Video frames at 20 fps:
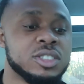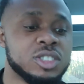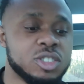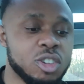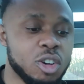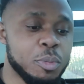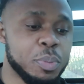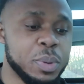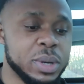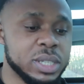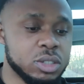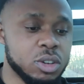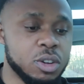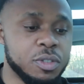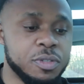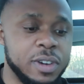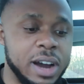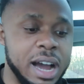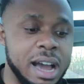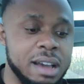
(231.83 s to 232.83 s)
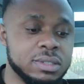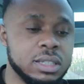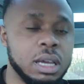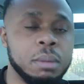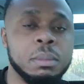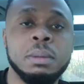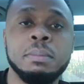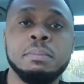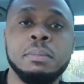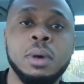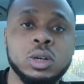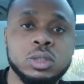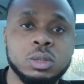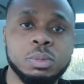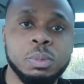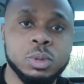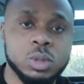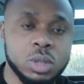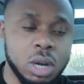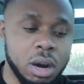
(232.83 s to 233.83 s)
0.05s, I'm in
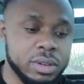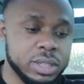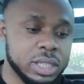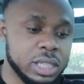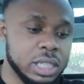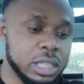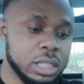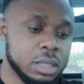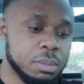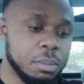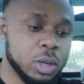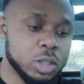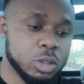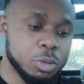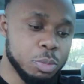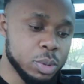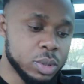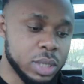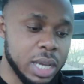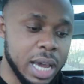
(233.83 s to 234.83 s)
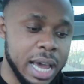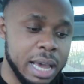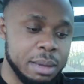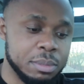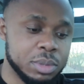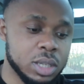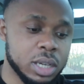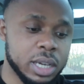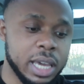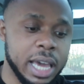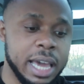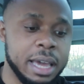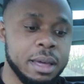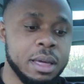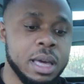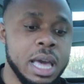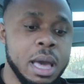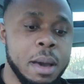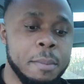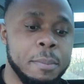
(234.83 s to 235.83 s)
multiple currencies, multiple times, okay?
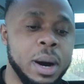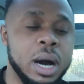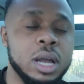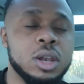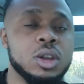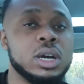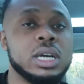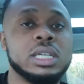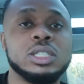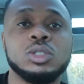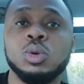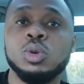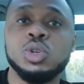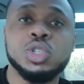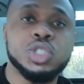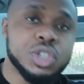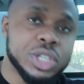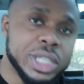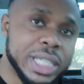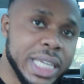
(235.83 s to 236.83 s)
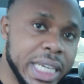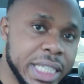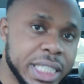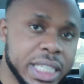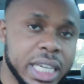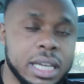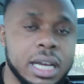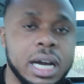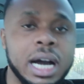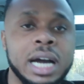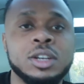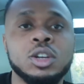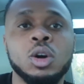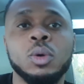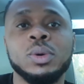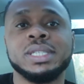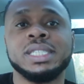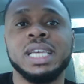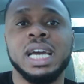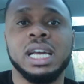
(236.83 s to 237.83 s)
But look, it's all strategic. I
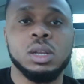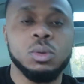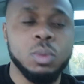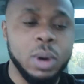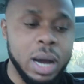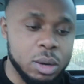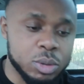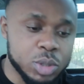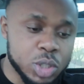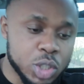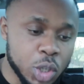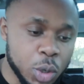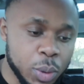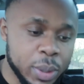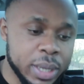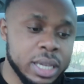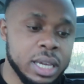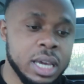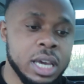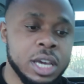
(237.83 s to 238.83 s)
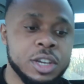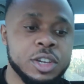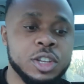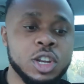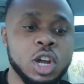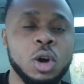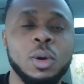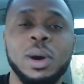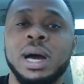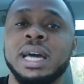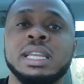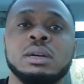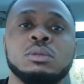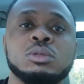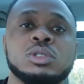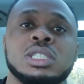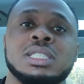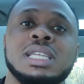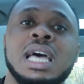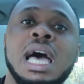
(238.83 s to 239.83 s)
know exactly what I was doing, you know, and it
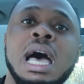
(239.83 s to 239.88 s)
was just